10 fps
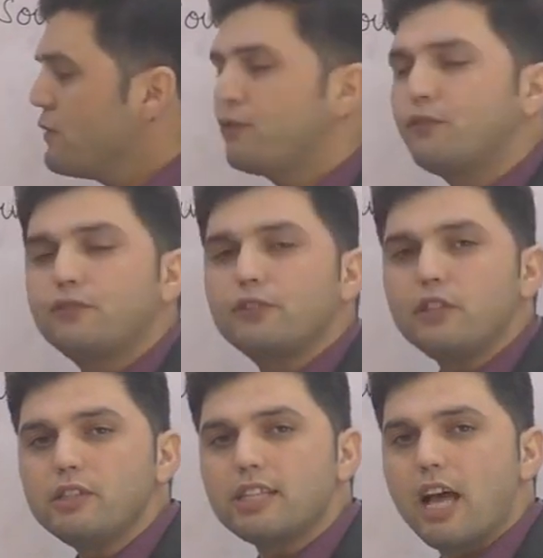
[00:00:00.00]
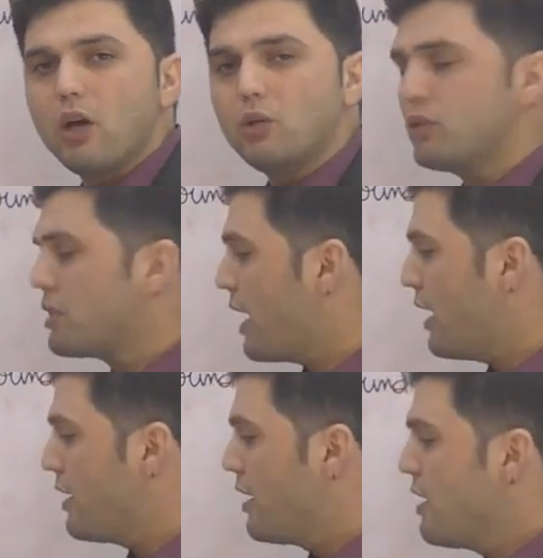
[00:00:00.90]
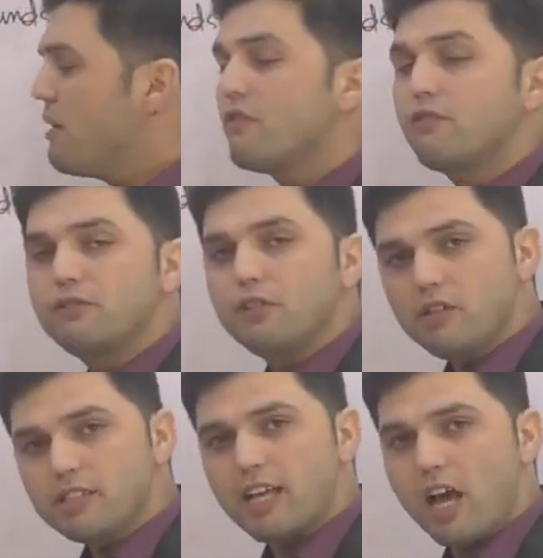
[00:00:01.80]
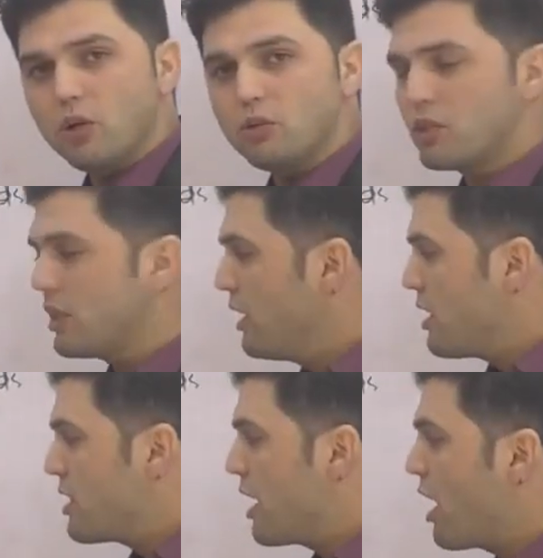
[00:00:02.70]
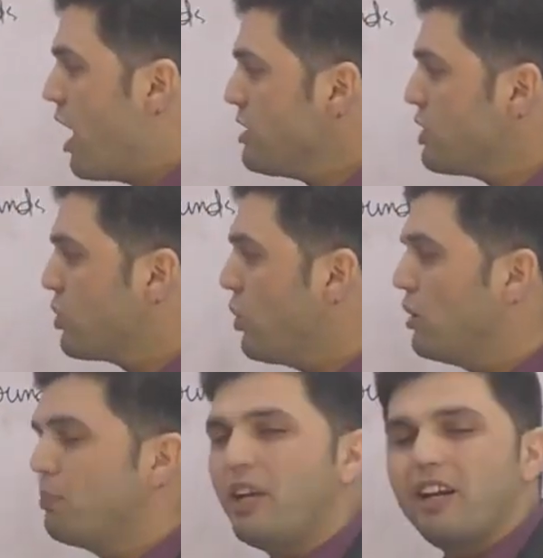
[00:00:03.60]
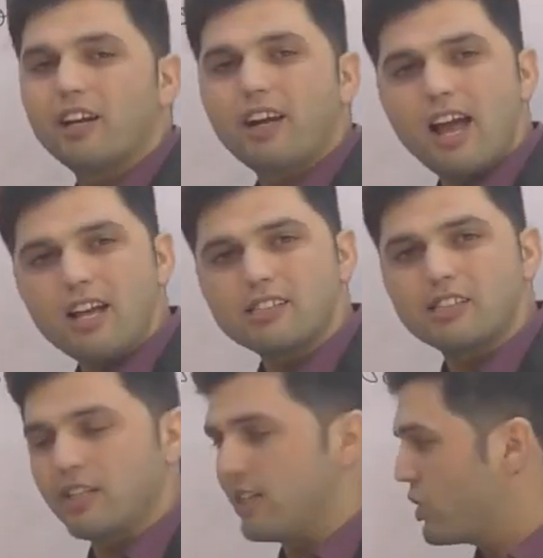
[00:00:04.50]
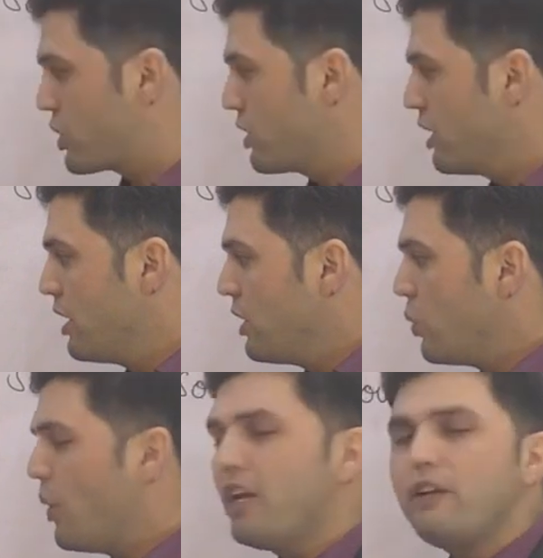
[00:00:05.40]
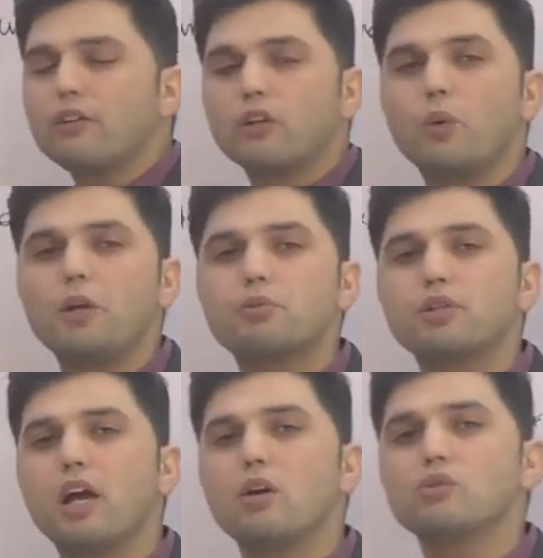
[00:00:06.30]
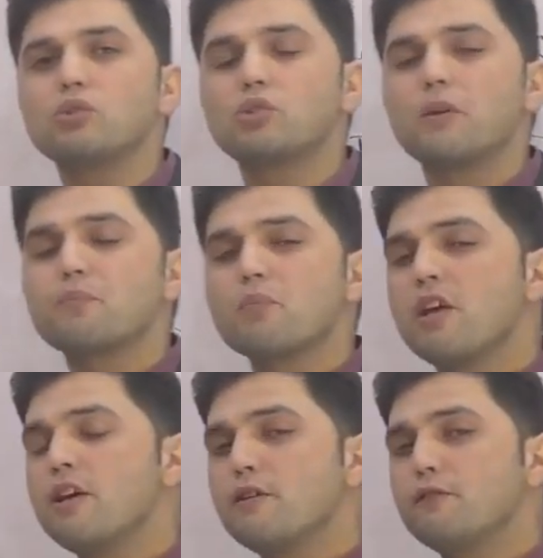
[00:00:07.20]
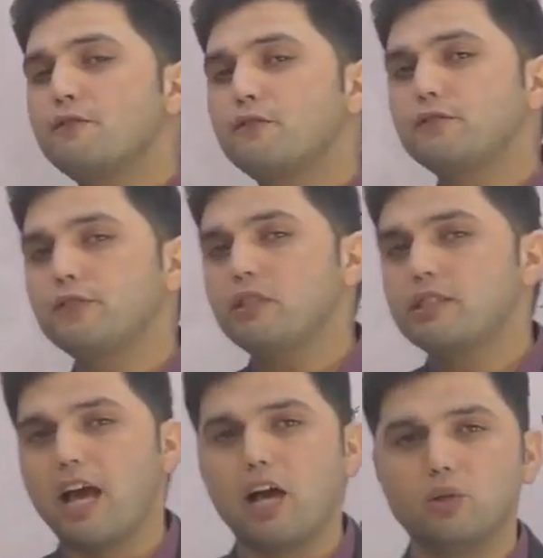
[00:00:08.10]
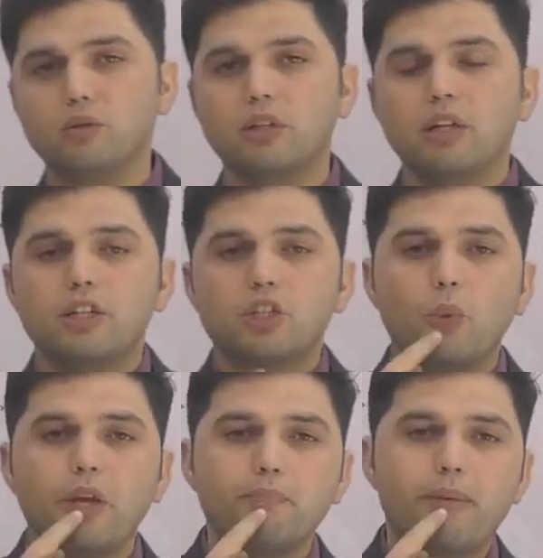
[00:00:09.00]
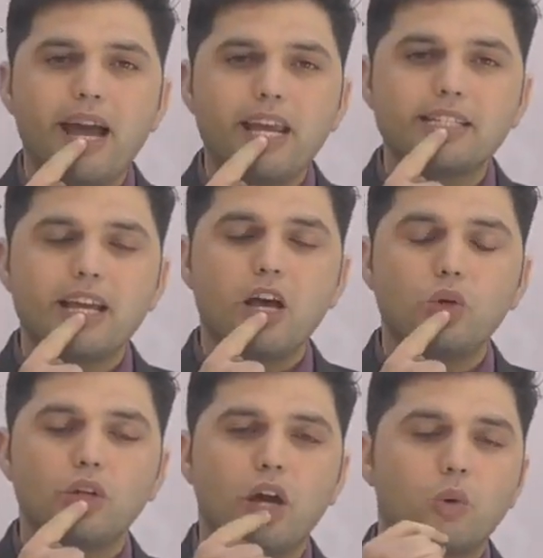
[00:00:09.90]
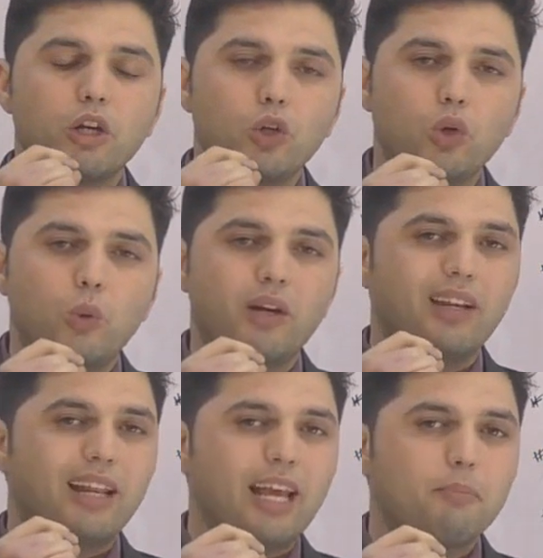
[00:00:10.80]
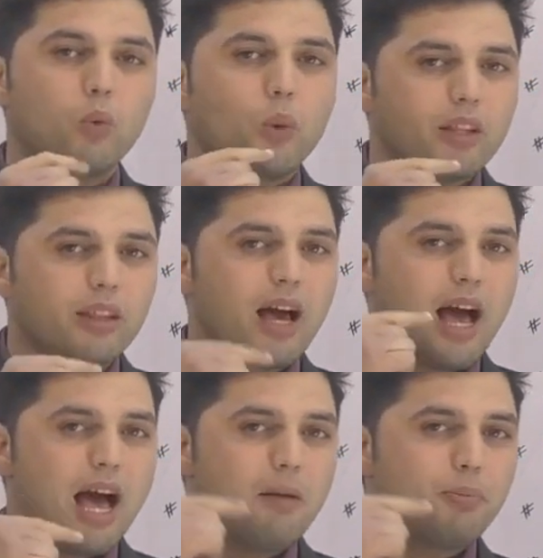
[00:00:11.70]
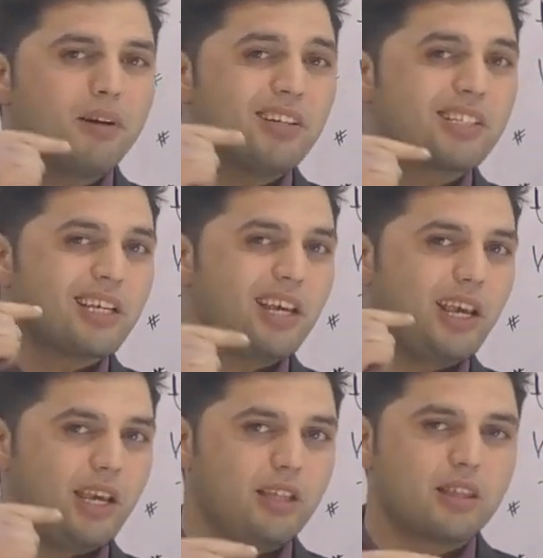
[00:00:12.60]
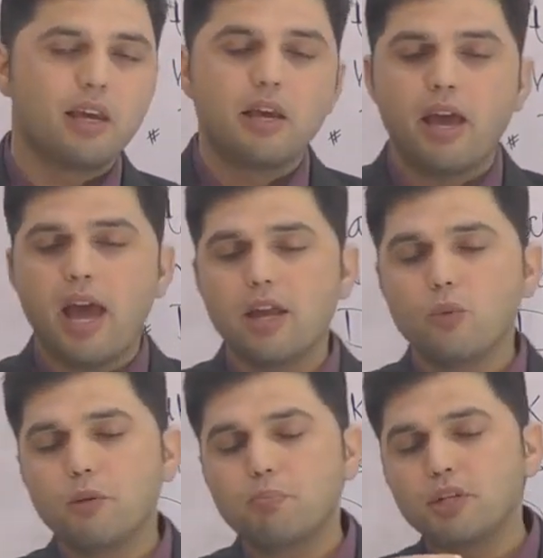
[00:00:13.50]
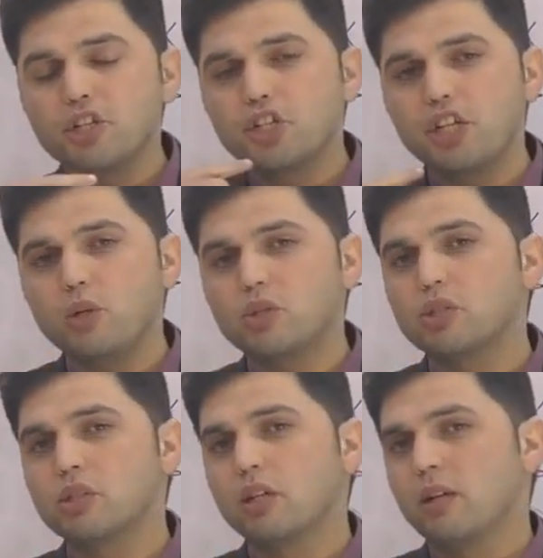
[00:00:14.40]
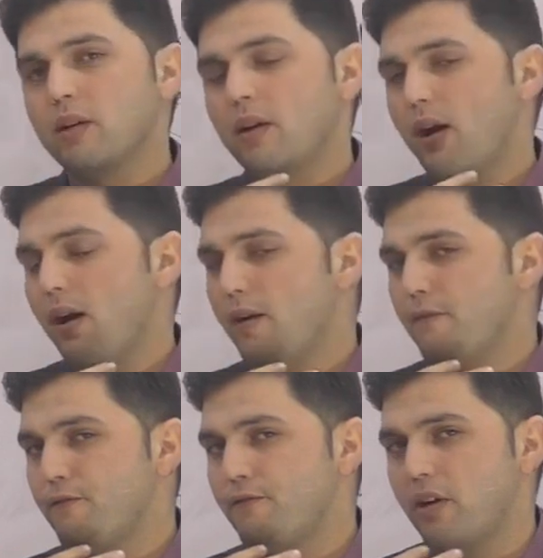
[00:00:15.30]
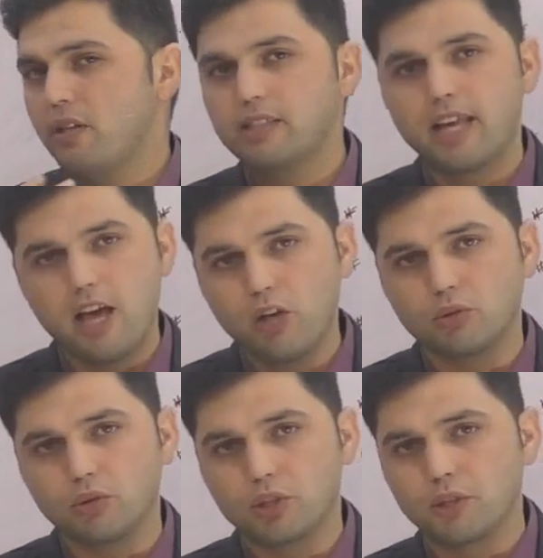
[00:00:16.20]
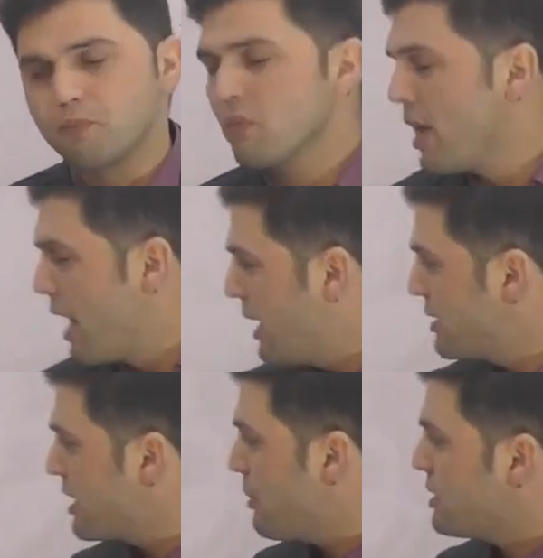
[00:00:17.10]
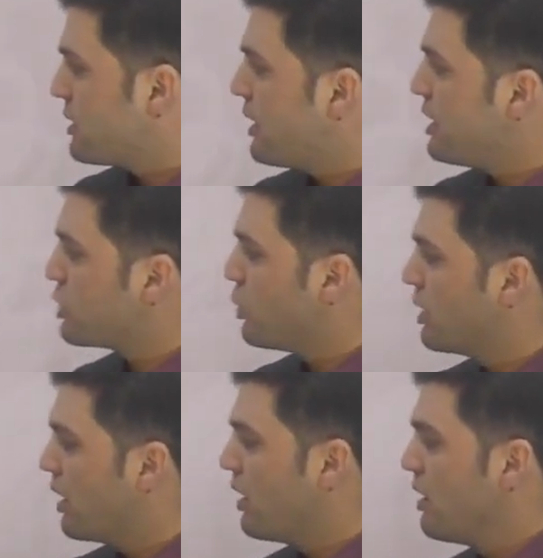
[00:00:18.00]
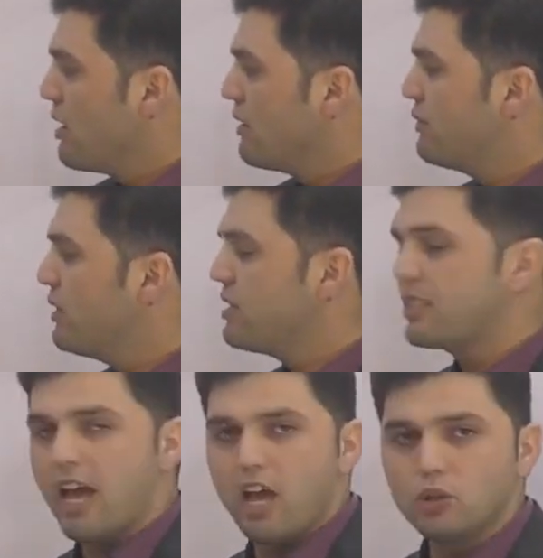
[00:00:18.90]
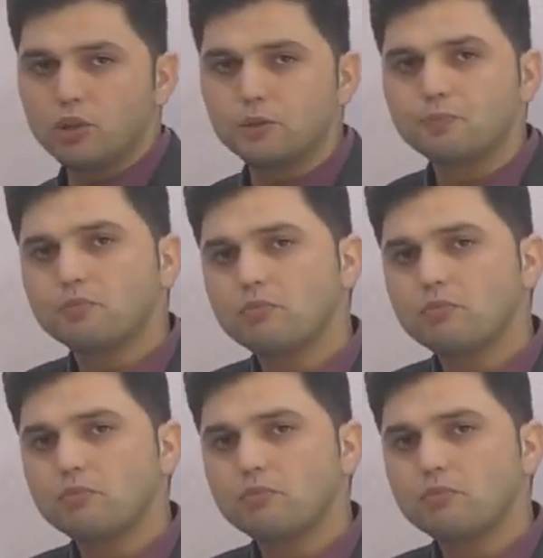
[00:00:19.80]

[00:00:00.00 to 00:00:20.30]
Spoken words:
f sound and v sound, they're also called pure consonants. Whenever we pronounce f sound, so we bite down our lower lip with the upper teeth and we produce a f sound. And same is the case with the v sound.